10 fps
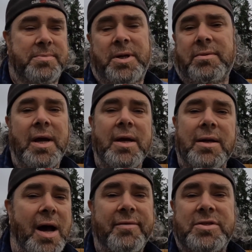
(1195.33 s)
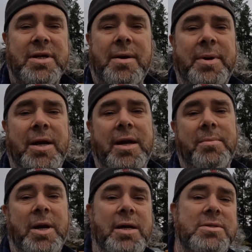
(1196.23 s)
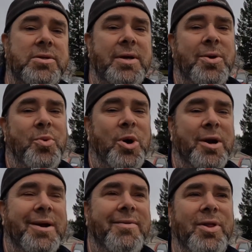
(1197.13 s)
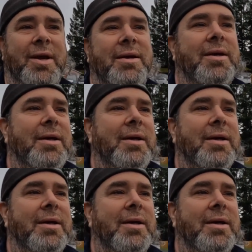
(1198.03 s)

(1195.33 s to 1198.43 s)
I mean, obviously not making any money, still got to work and everything.